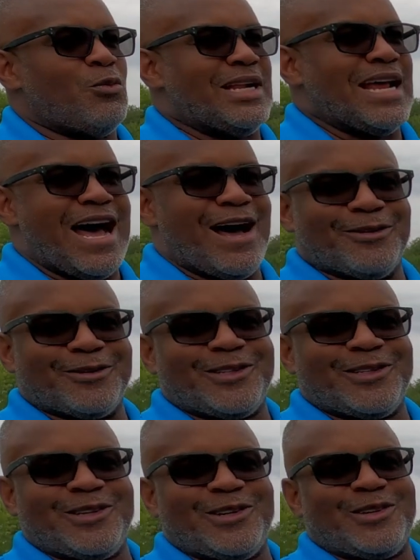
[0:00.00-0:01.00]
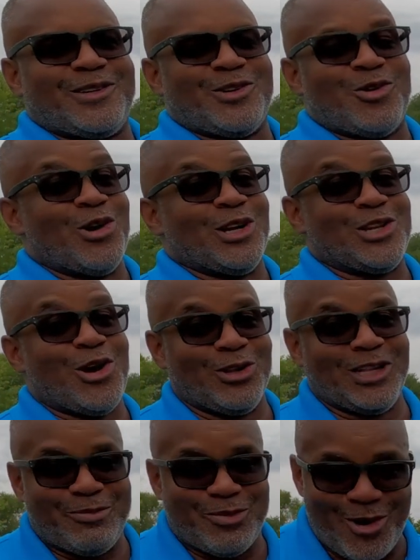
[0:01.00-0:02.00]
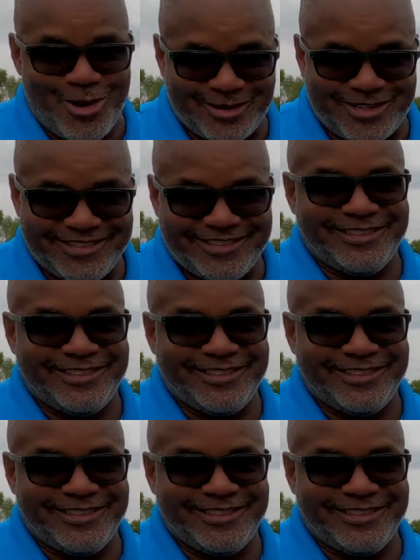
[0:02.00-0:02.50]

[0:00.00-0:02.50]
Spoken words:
without going totally broke.